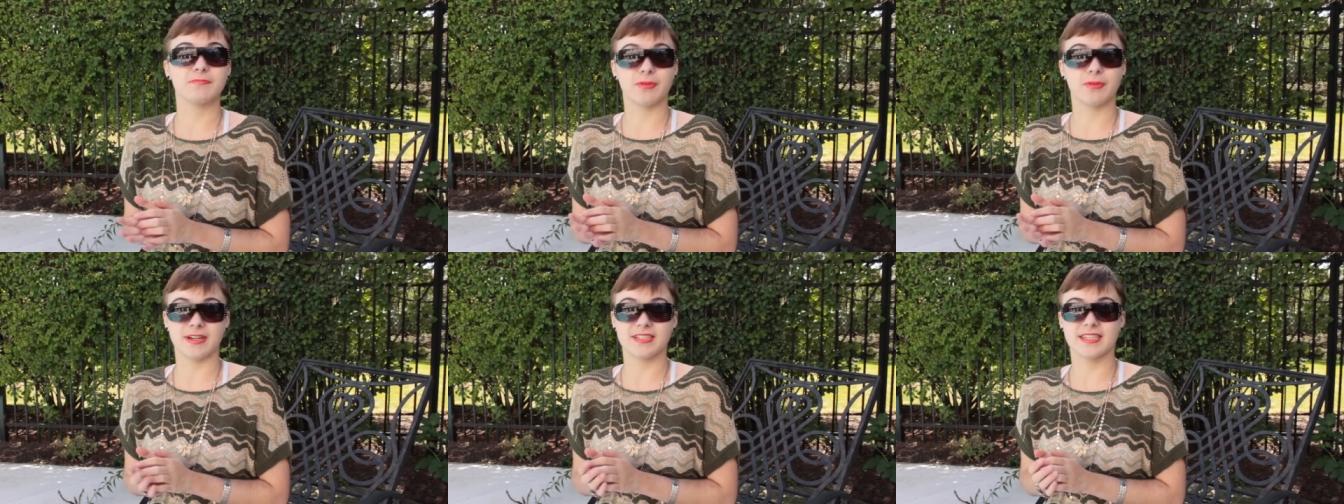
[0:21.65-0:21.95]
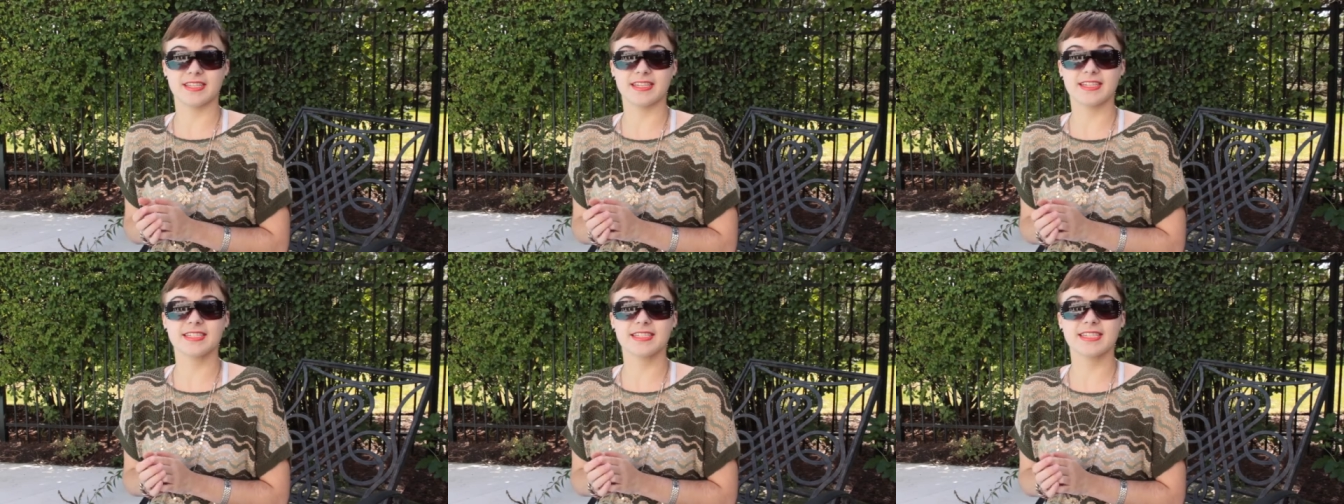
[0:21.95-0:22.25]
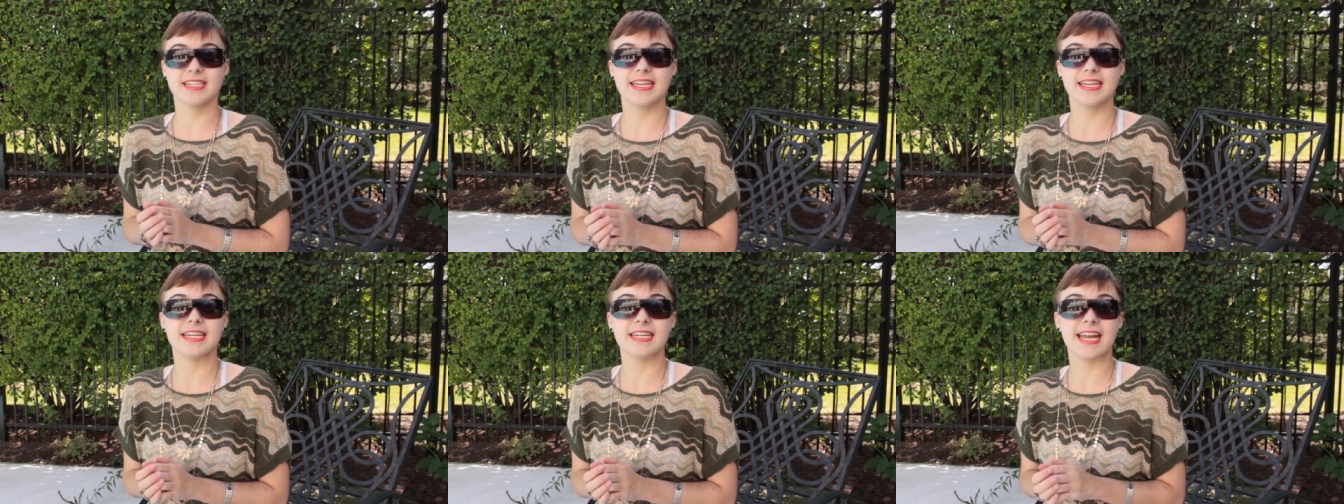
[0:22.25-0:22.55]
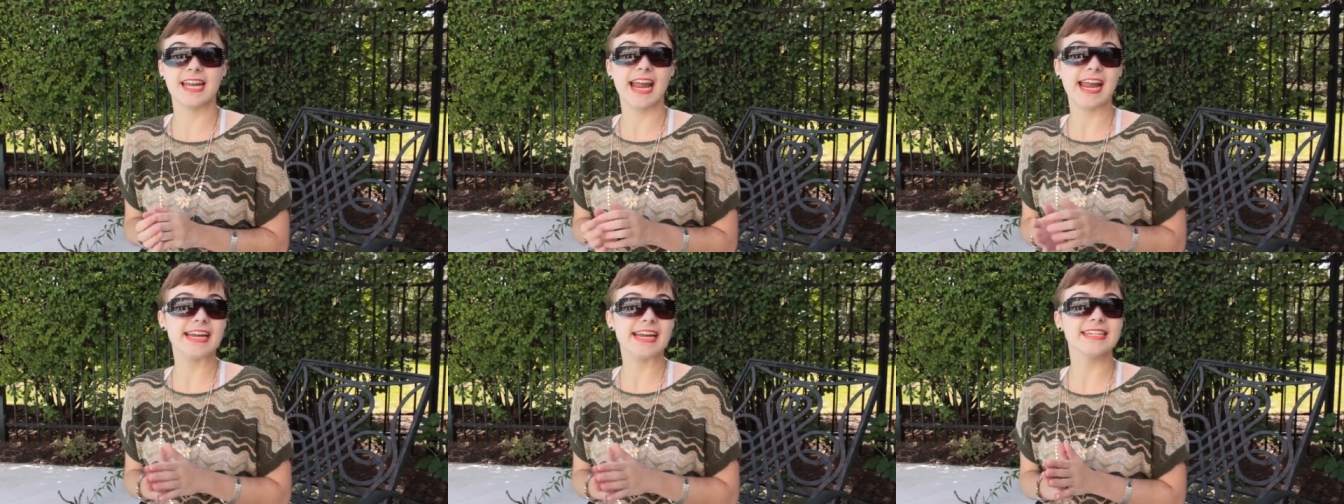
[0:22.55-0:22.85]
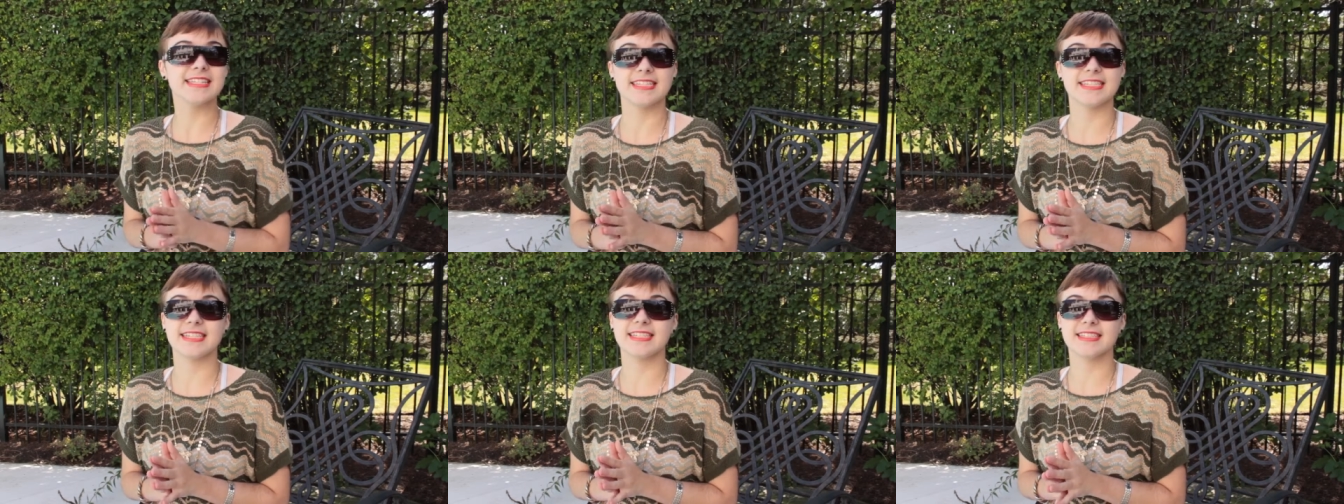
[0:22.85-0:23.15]
president in
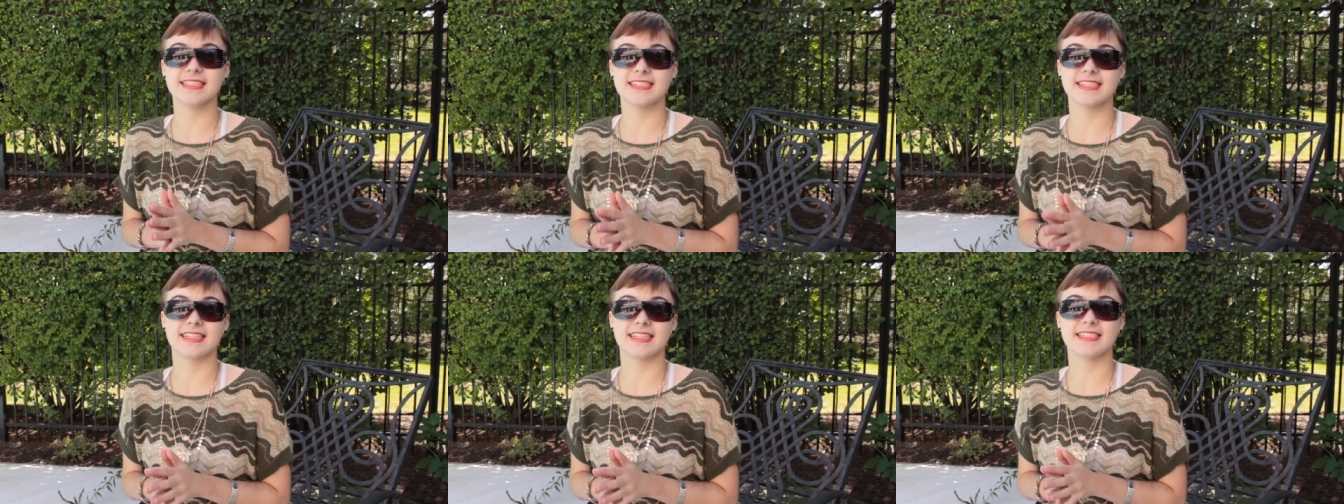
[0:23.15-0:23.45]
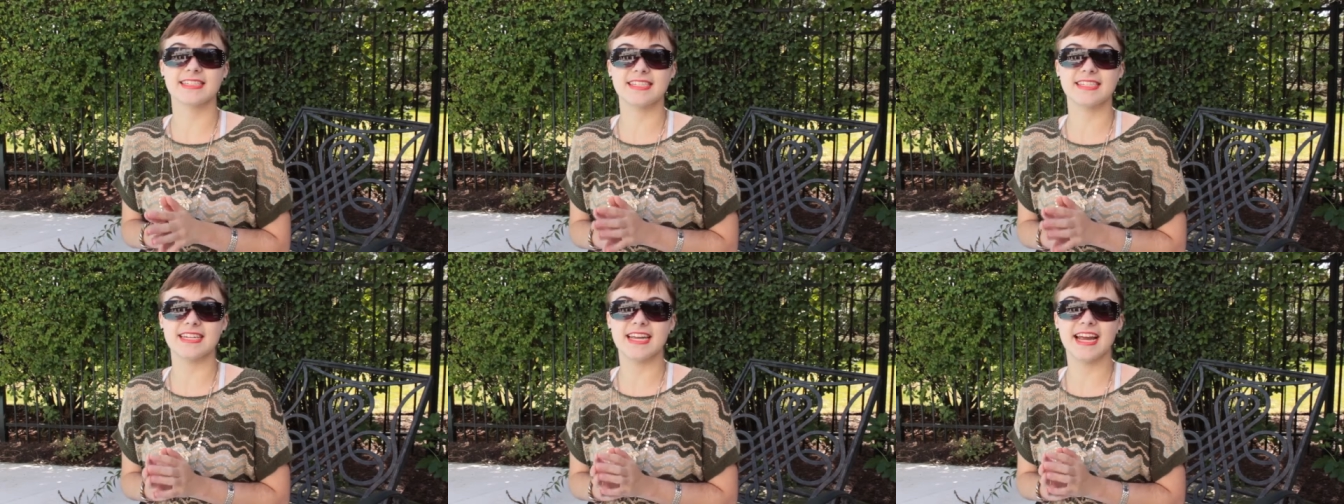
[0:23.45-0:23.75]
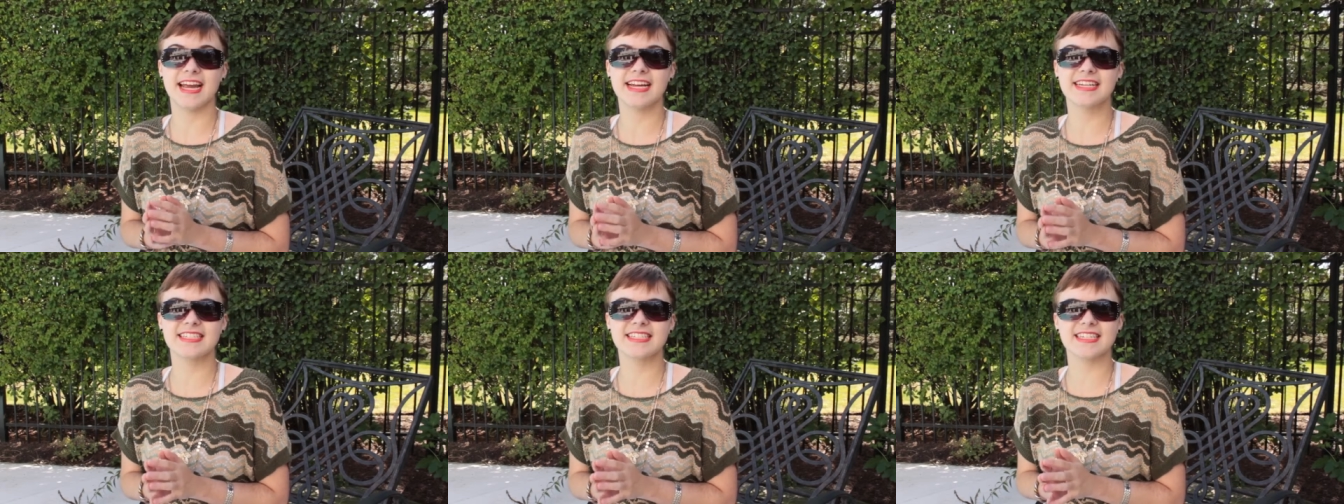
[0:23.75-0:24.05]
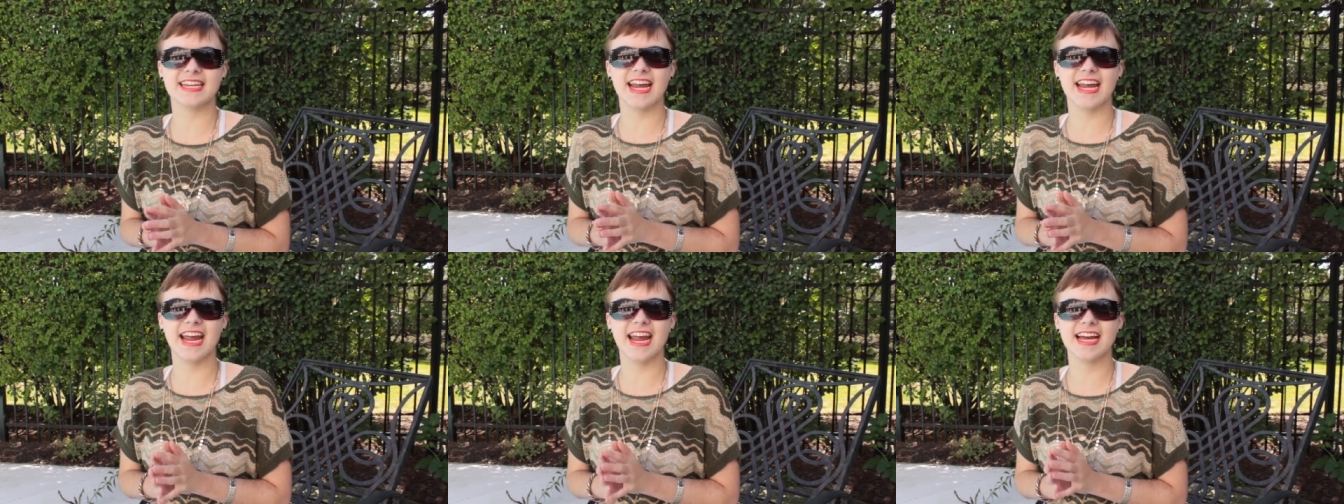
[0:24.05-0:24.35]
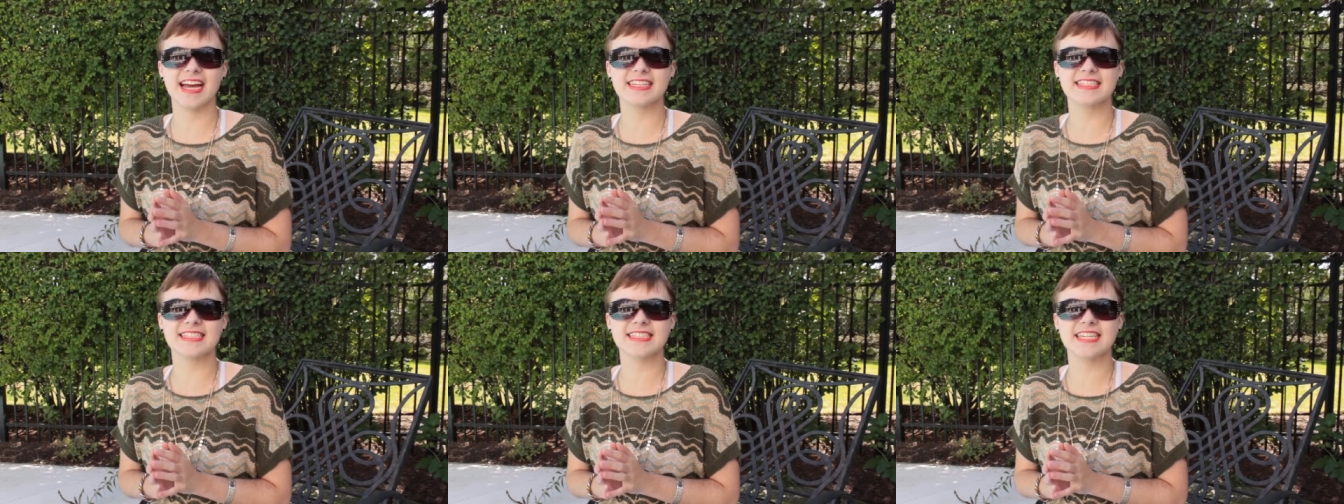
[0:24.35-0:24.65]
1868
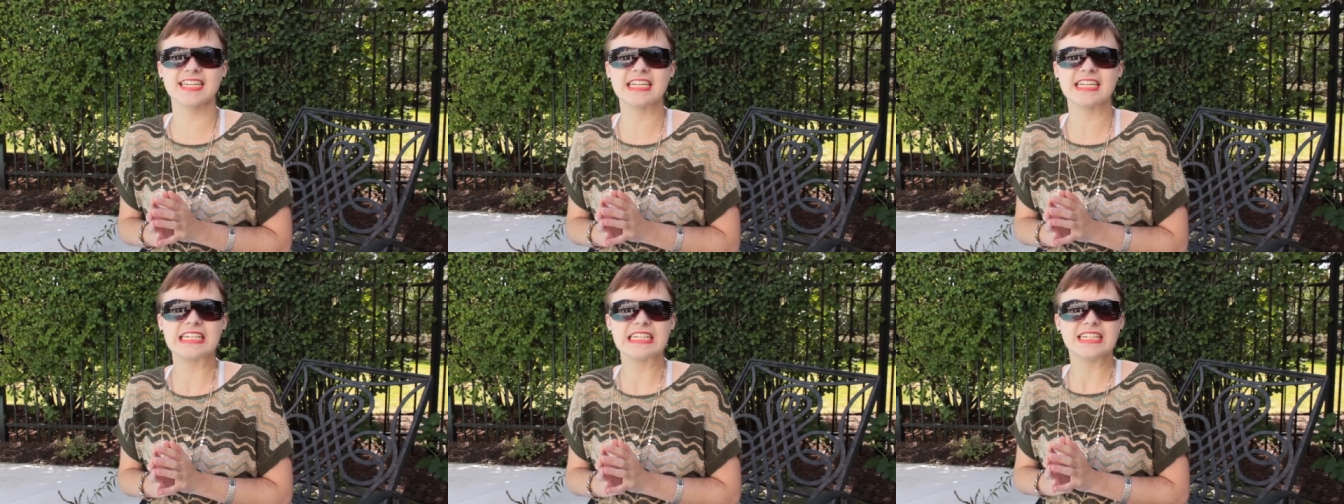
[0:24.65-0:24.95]
and